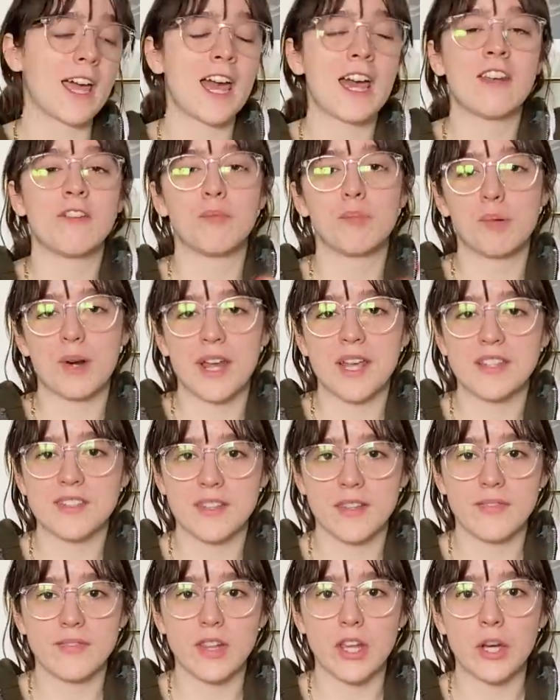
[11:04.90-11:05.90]
kind of breaks
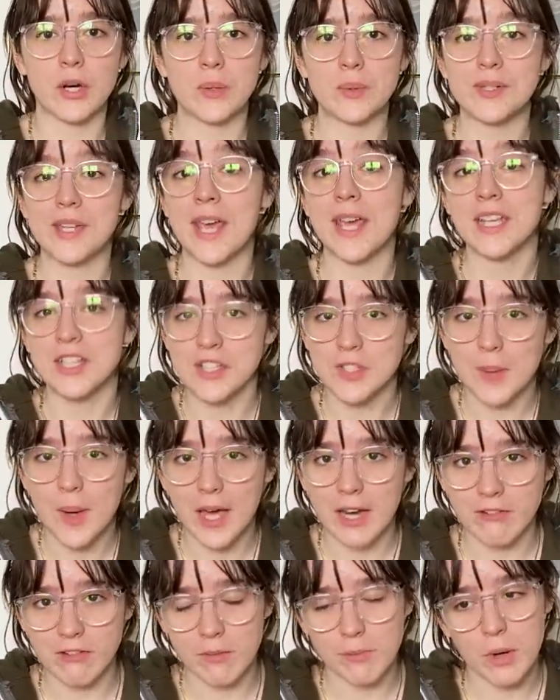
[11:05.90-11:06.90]
the flow, takes you
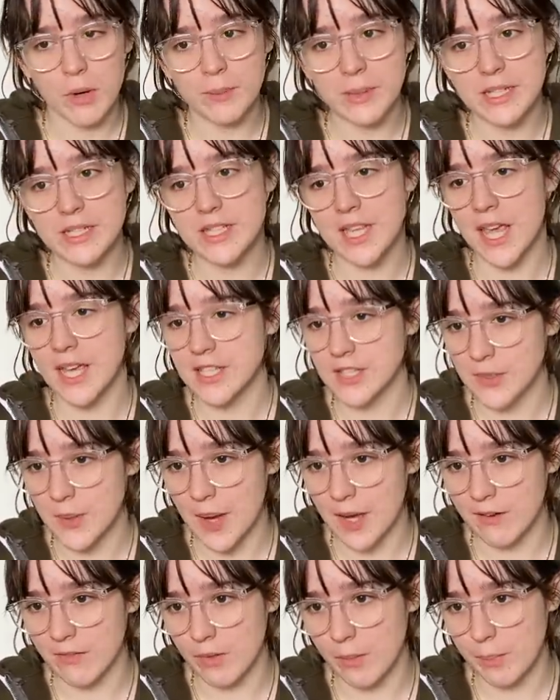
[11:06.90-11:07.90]
out of the moment, takes you
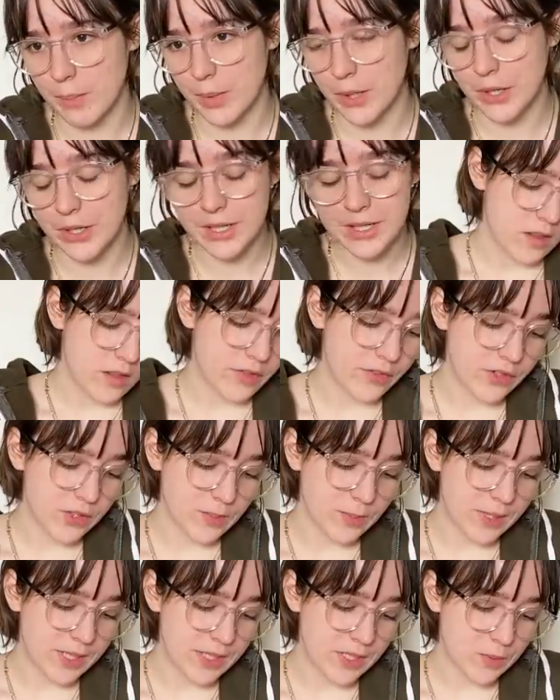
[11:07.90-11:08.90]
out of the book. The first
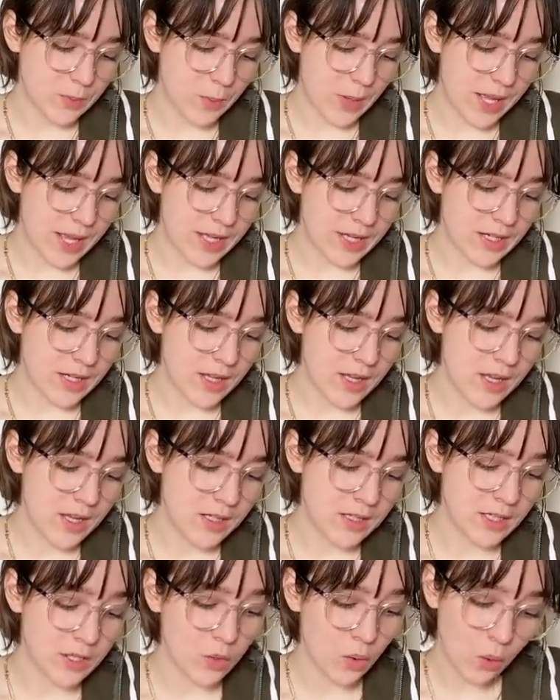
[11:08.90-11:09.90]
one is when
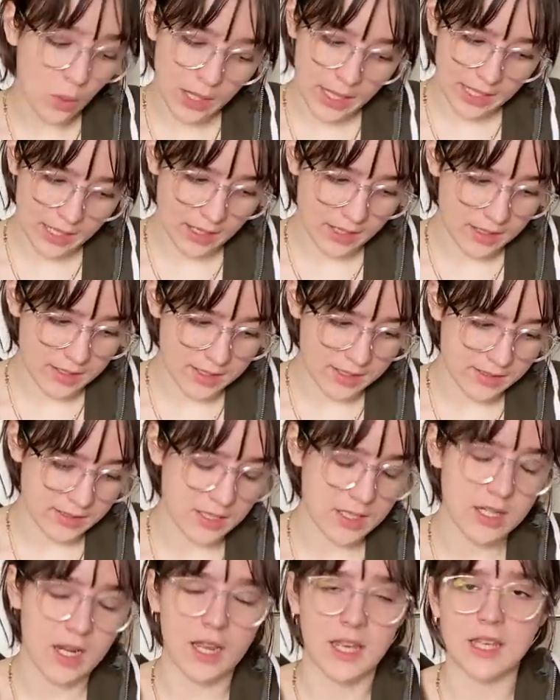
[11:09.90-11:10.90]
Nikolinka is
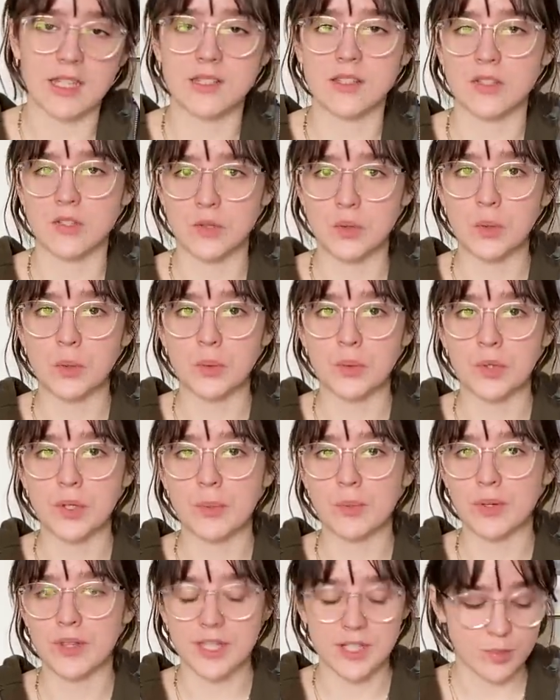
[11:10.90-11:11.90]
in, I guess, the
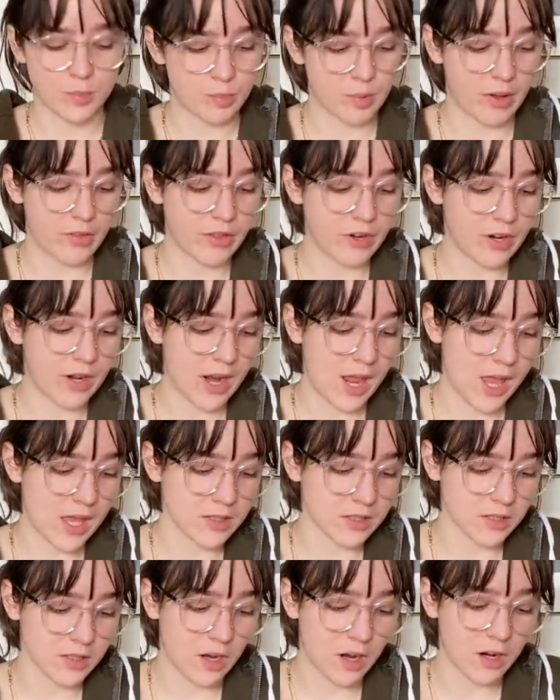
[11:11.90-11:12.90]
schoolroom with his brother
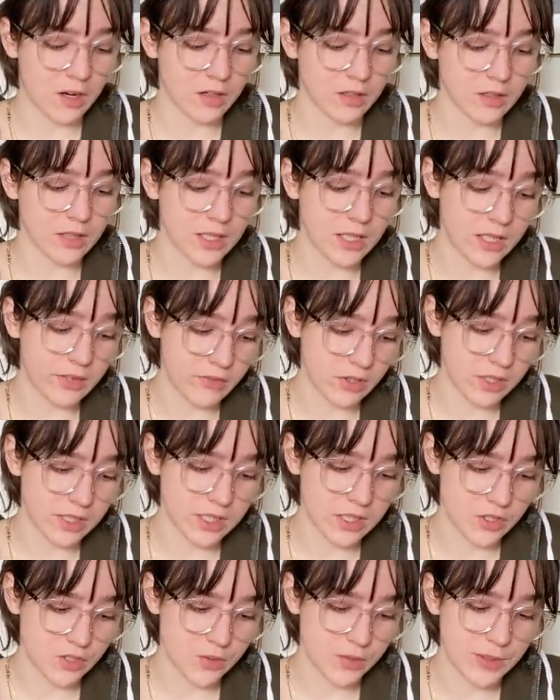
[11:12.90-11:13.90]
and Karl
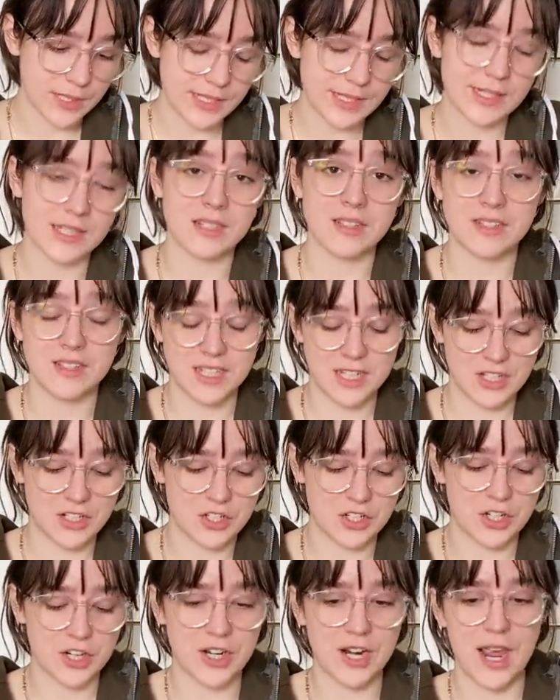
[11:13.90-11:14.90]
Ivanich, who is his
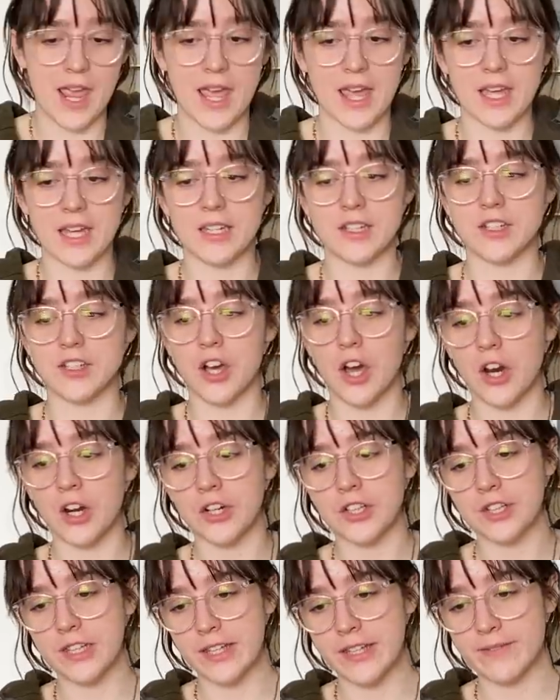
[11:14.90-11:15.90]
teacher, and
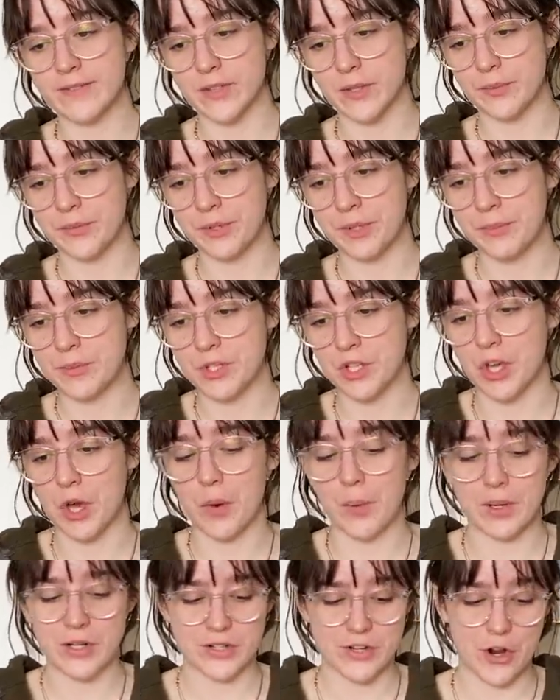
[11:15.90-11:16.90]
Karl leaves the room to
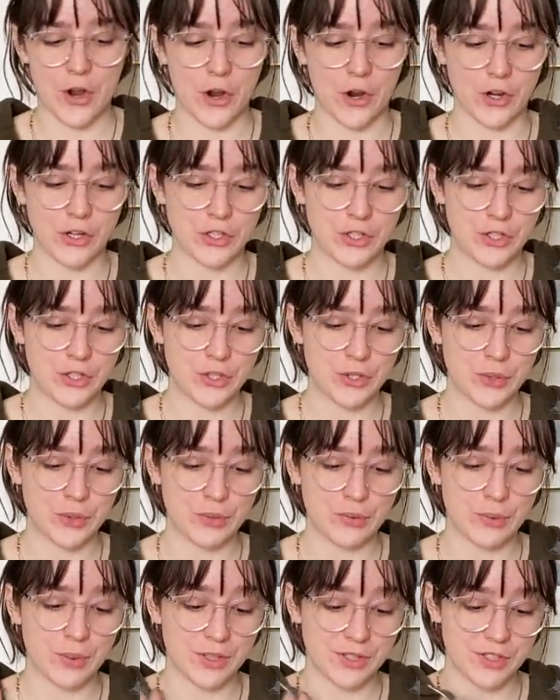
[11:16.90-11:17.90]
go and talk
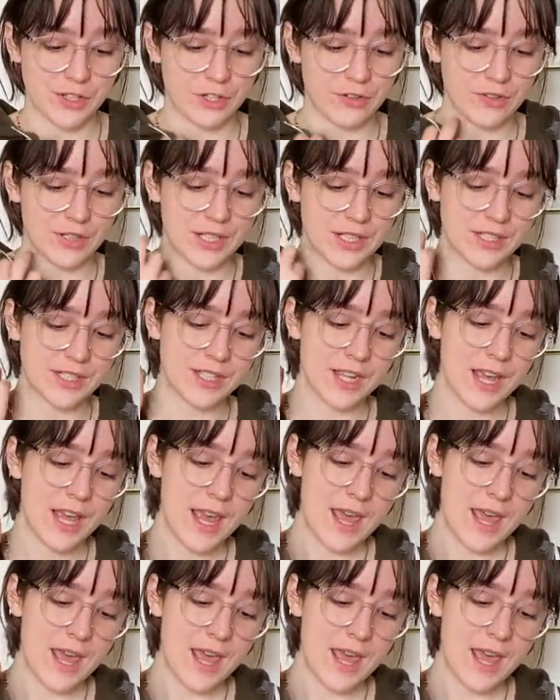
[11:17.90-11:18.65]
to a servant,